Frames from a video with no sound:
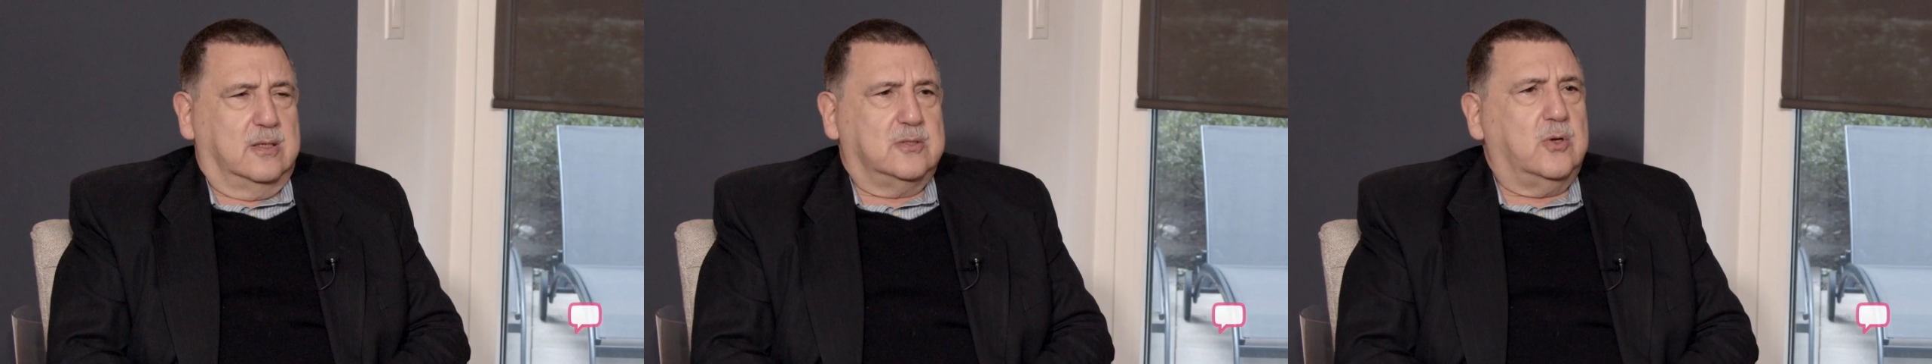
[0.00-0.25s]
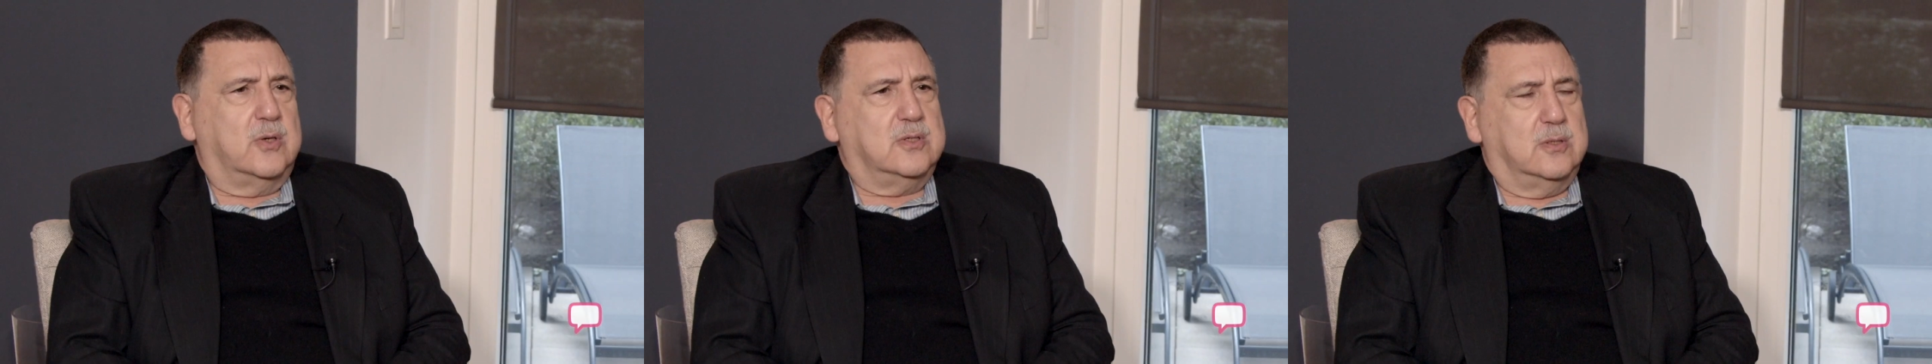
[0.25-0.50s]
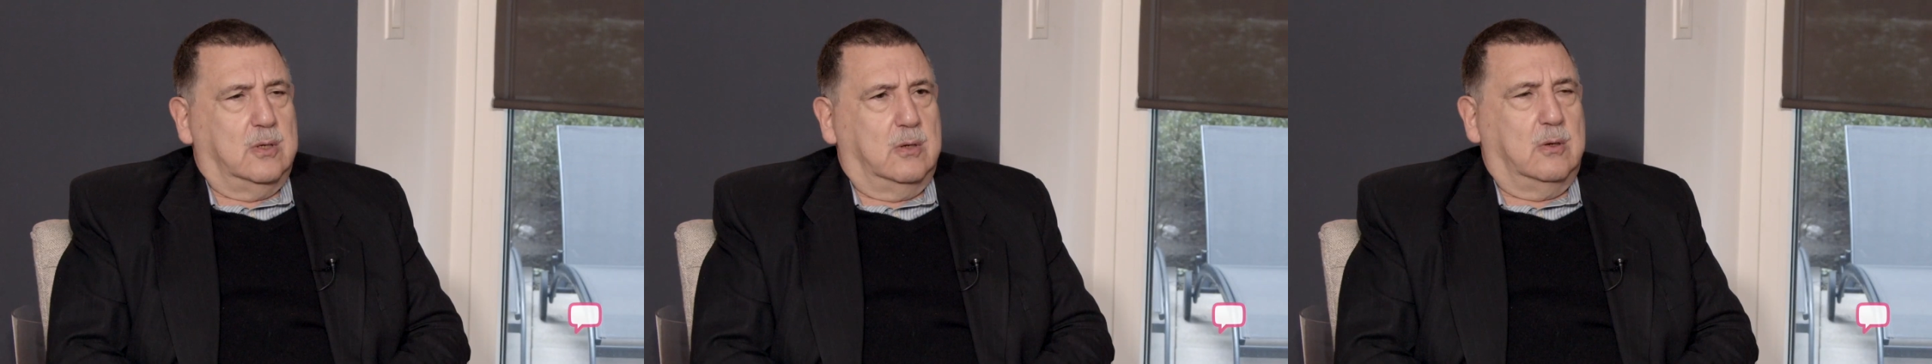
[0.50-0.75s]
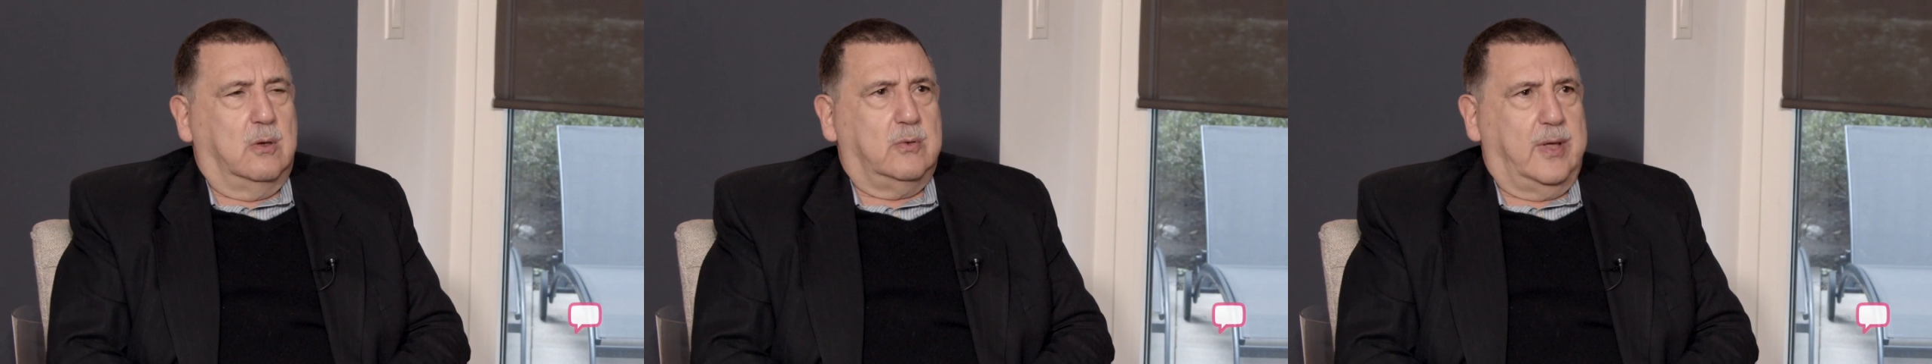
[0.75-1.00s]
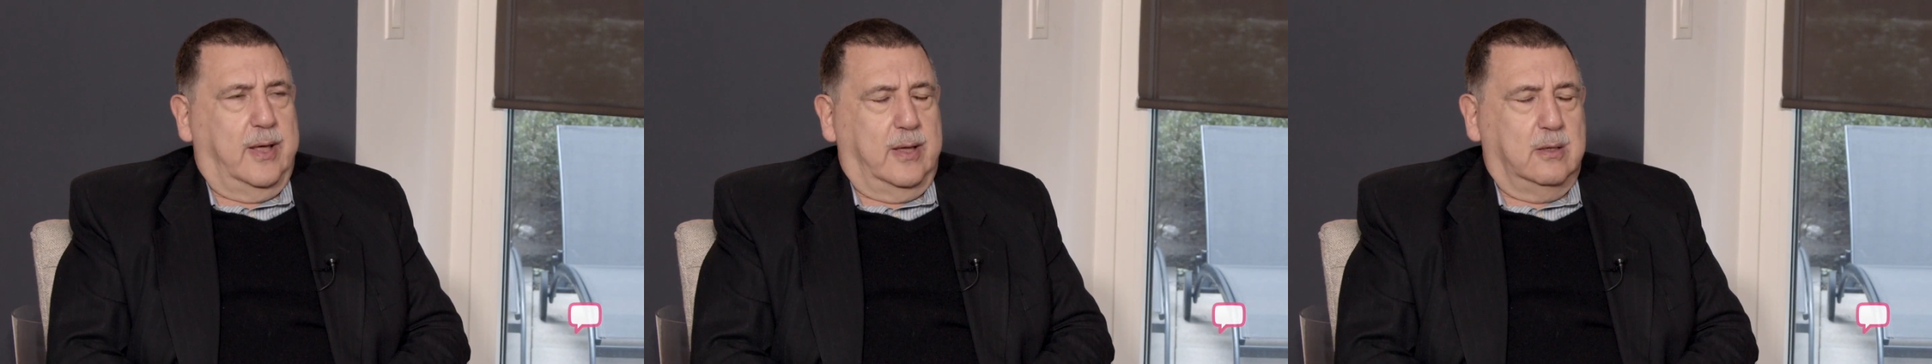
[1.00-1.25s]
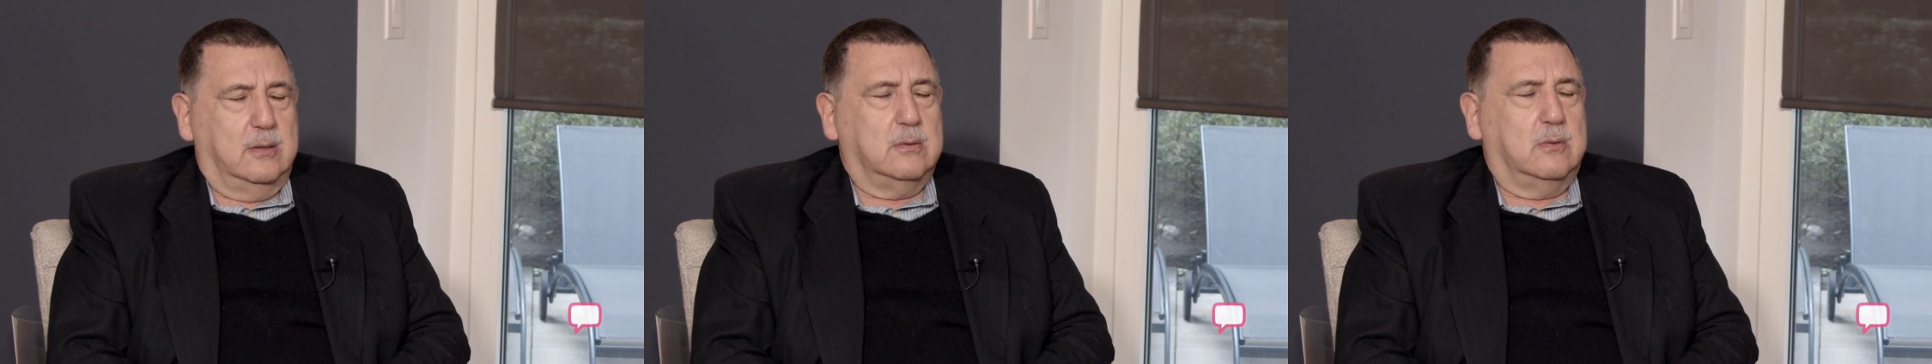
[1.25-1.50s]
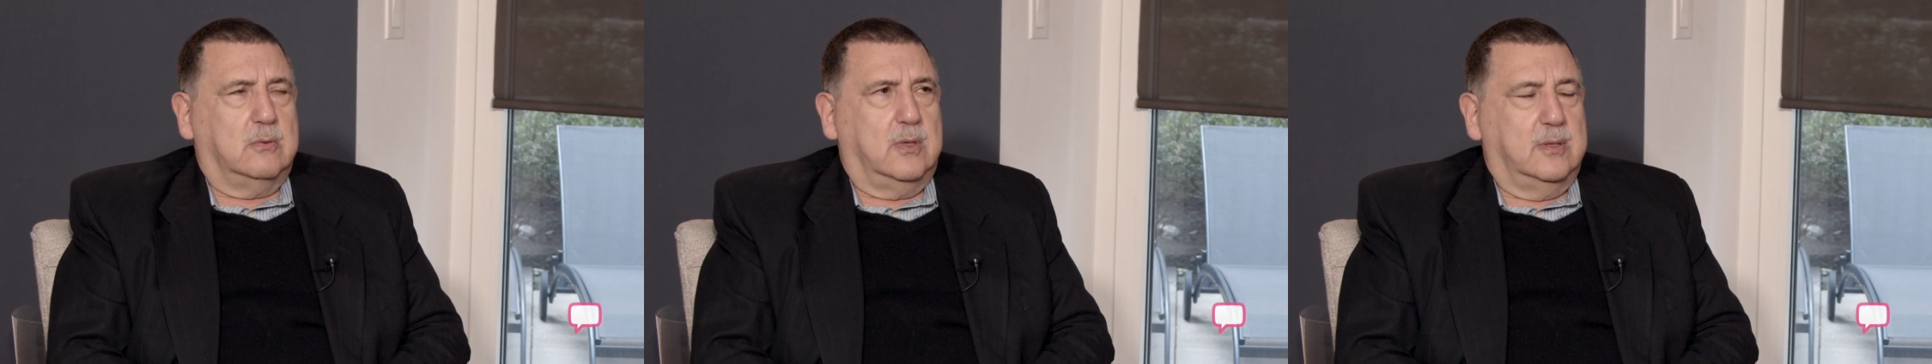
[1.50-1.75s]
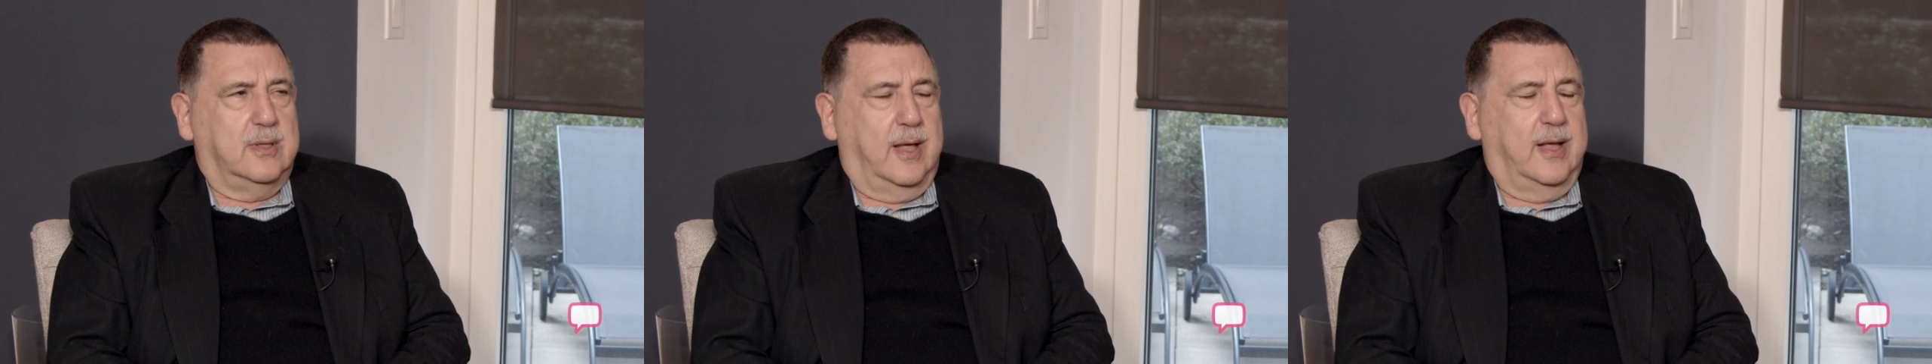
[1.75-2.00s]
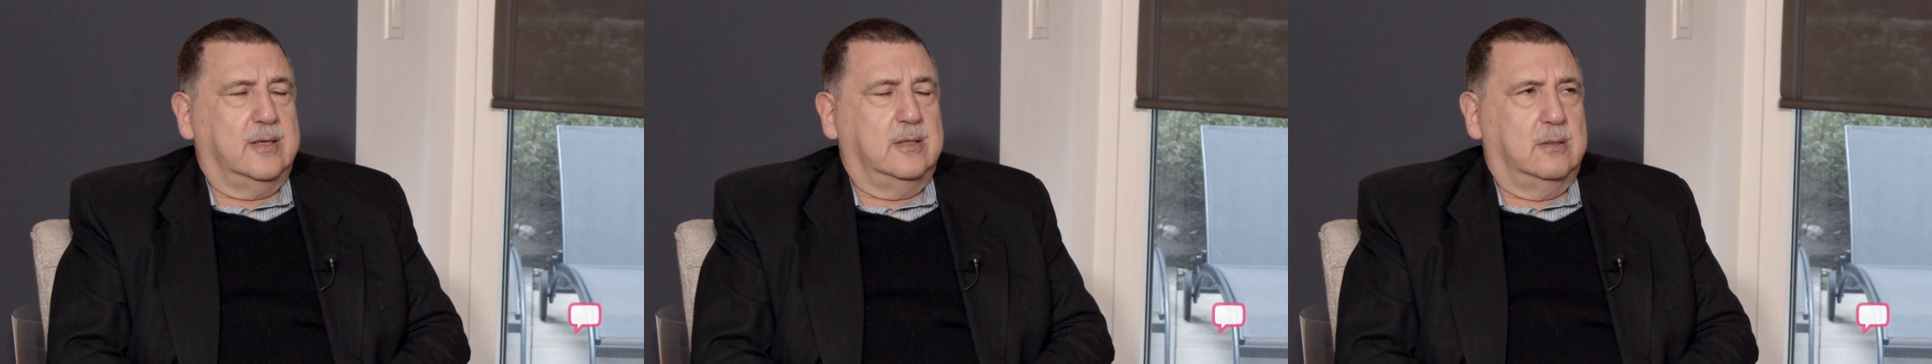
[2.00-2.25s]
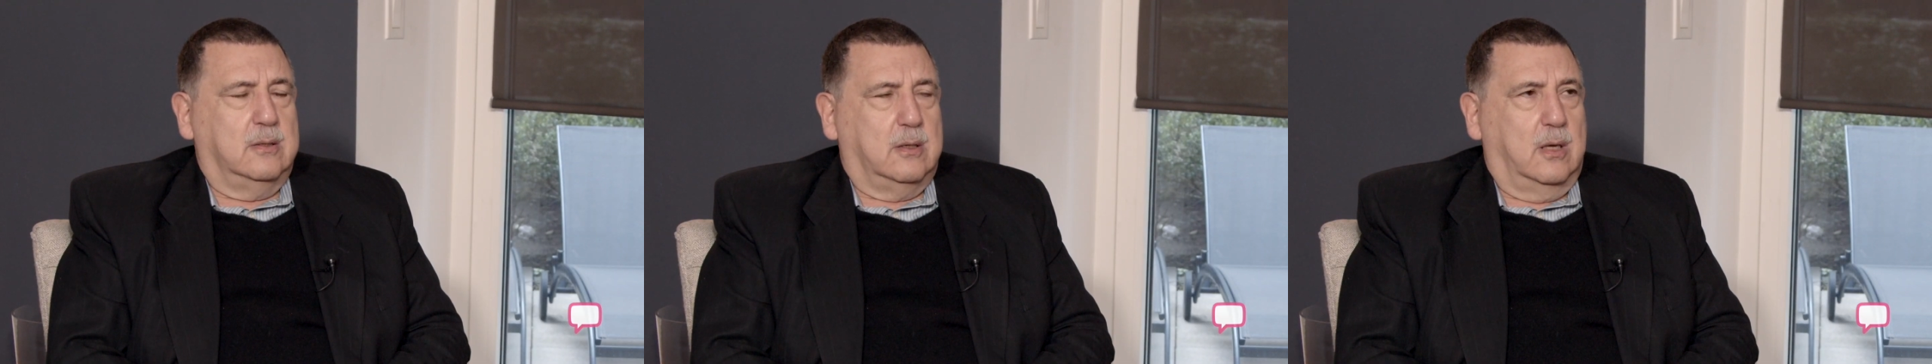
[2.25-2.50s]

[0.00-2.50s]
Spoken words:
So I said, okay, Daddy,